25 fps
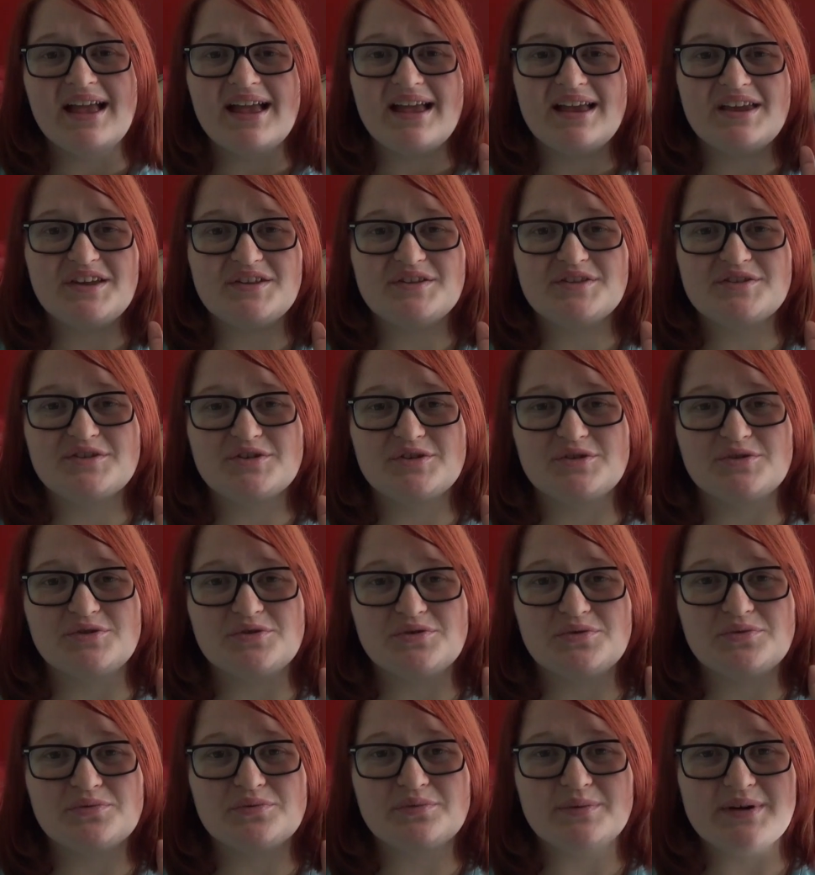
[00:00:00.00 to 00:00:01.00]
is
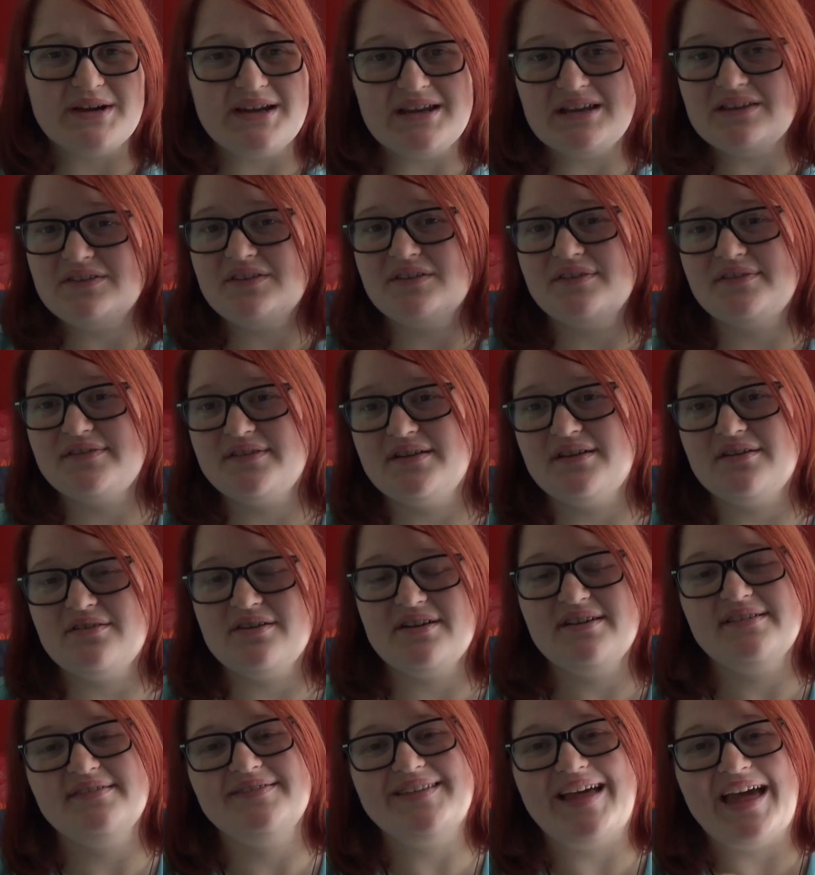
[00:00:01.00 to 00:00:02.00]
to read the
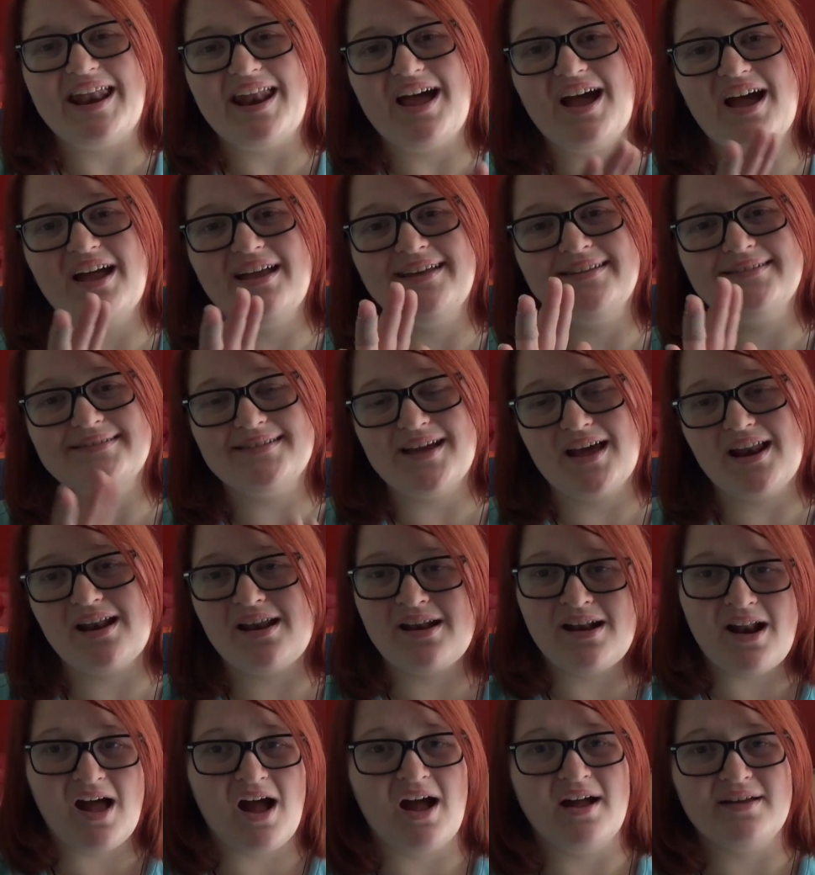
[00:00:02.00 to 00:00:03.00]
series that I started
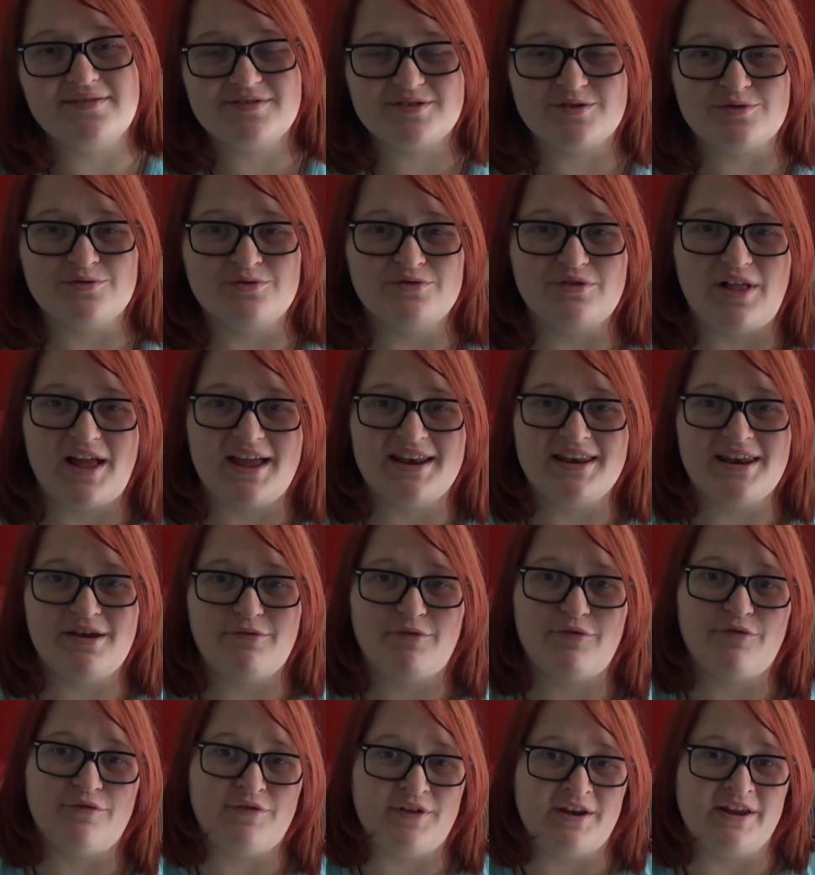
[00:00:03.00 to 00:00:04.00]
in high school and
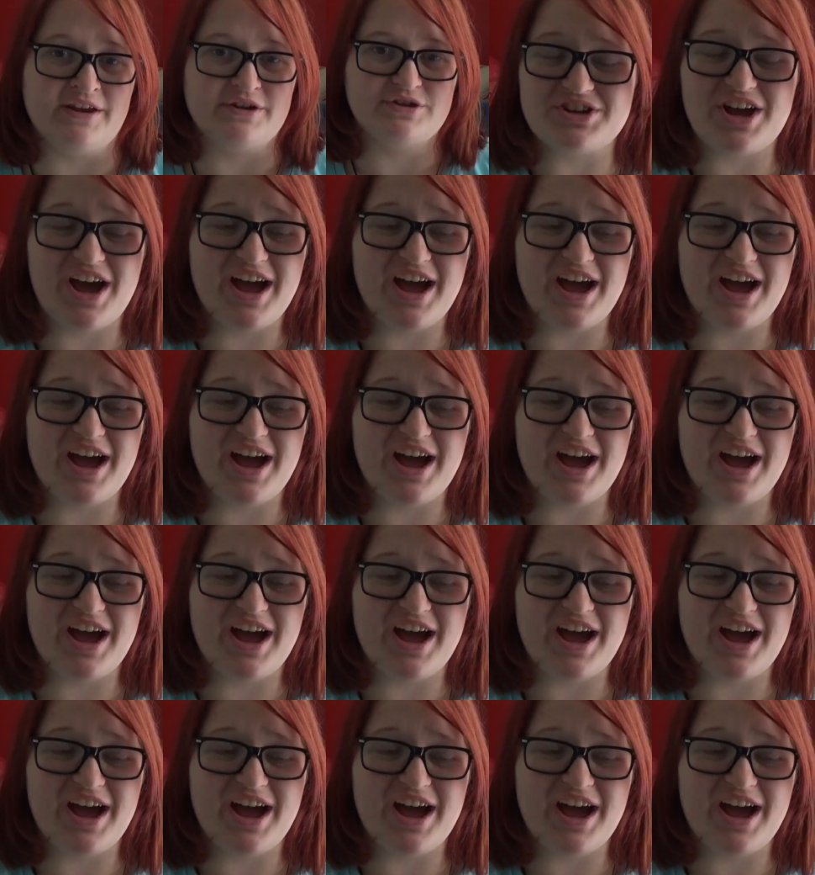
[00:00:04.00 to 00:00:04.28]
never finished.